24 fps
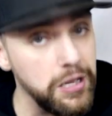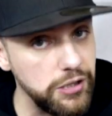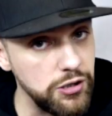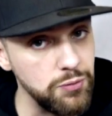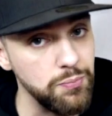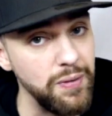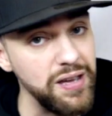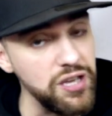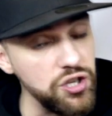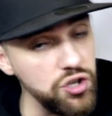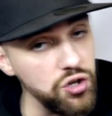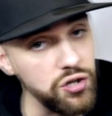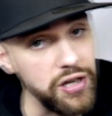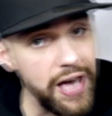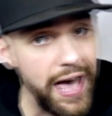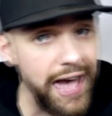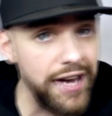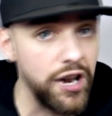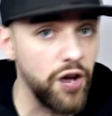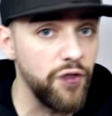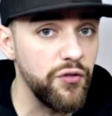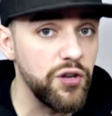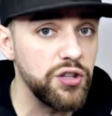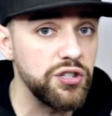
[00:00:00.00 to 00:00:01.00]
So make sure you
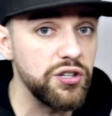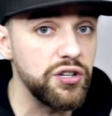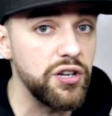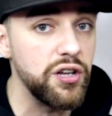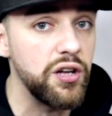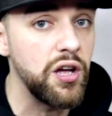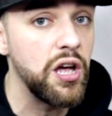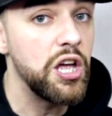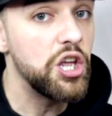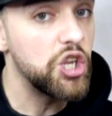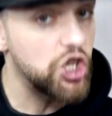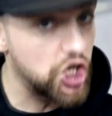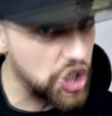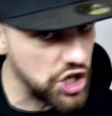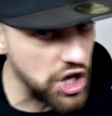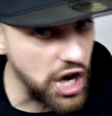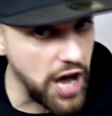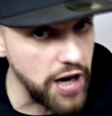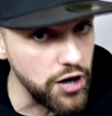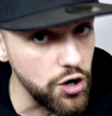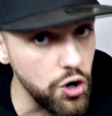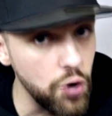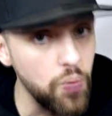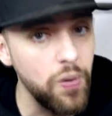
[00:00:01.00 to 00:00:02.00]
head over to the
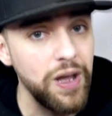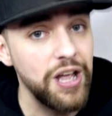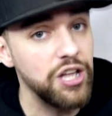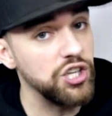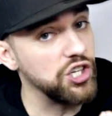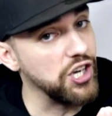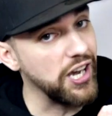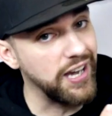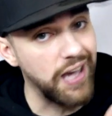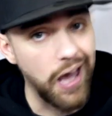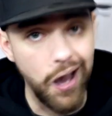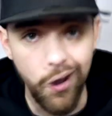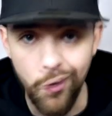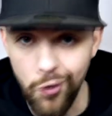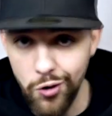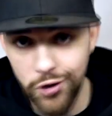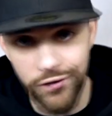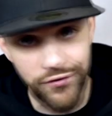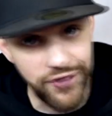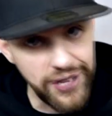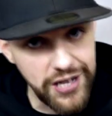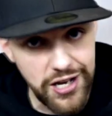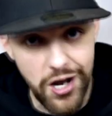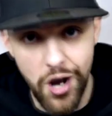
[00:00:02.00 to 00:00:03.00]
channel, check out all
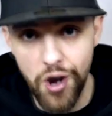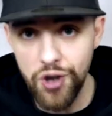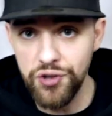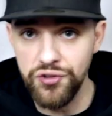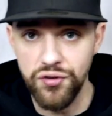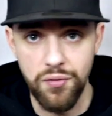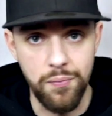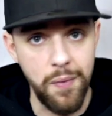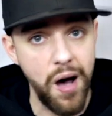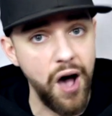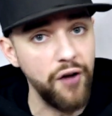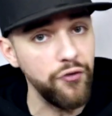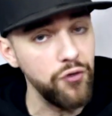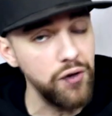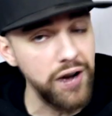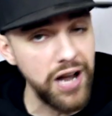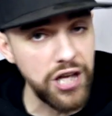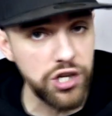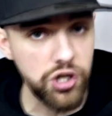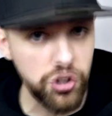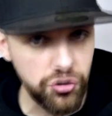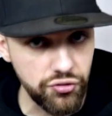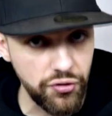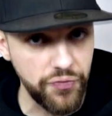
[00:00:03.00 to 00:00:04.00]
the videos for Marvel
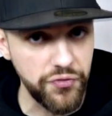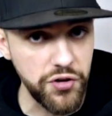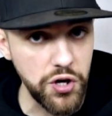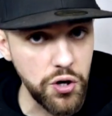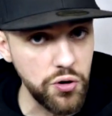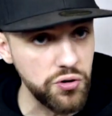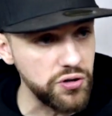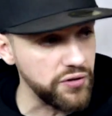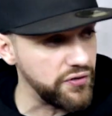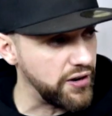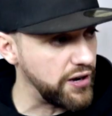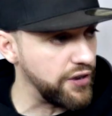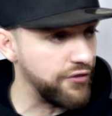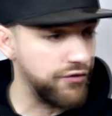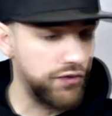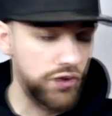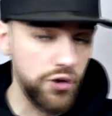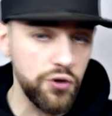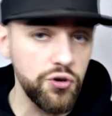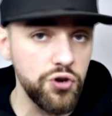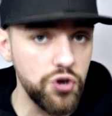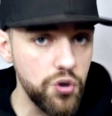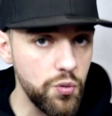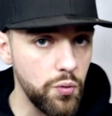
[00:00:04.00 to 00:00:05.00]
Legends reviews. I've had a
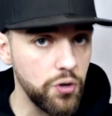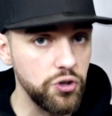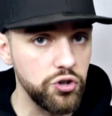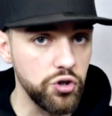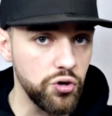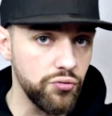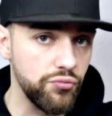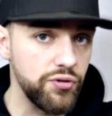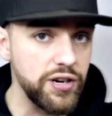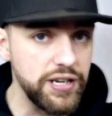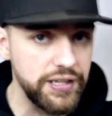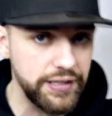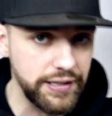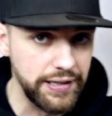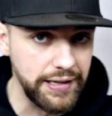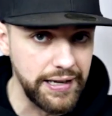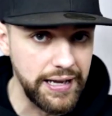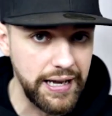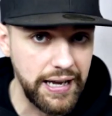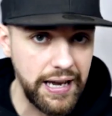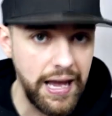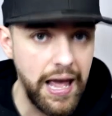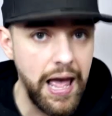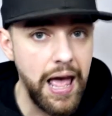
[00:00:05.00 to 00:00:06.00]
few new ones up
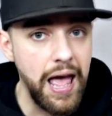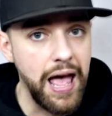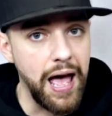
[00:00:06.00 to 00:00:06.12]
recently.